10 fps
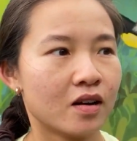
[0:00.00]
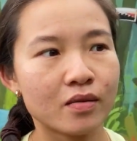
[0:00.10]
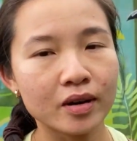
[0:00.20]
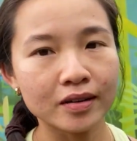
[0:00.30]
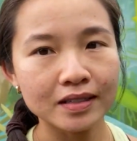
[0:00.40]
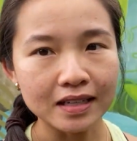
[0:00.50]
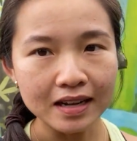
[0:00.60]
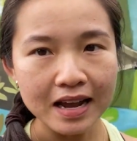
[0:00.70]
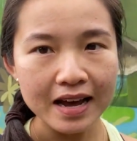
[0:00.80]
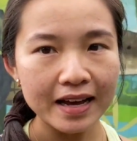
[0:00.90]
Rio
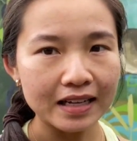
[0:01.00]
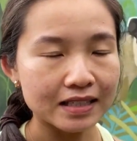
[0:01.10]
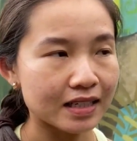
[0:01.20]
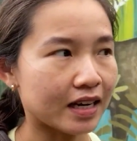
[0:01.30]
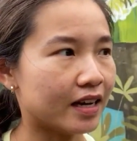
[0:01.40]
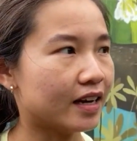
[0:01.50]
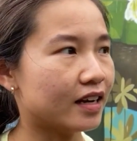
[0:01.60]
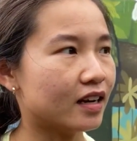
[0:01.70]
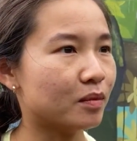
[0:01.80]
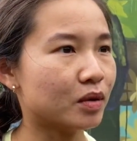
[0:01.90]
Celeste
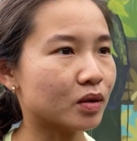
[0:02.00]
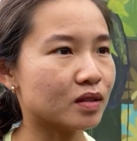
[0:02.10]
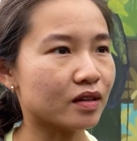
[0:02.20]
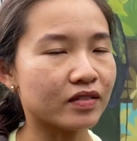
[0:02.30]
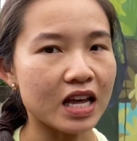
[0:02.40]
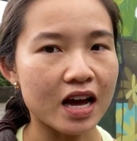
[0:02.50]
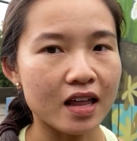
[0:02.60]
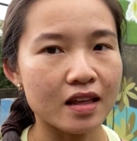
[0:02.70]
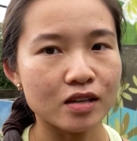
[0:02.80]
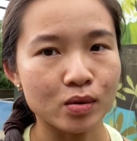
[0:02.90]
and most of the
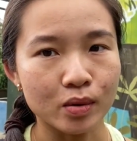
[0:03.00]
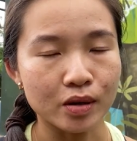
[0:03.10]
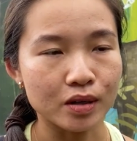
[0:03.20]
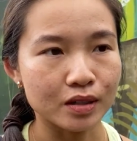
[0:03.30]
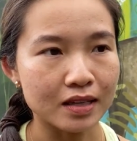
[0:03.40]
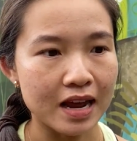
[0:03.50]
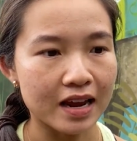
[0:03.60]
other tours like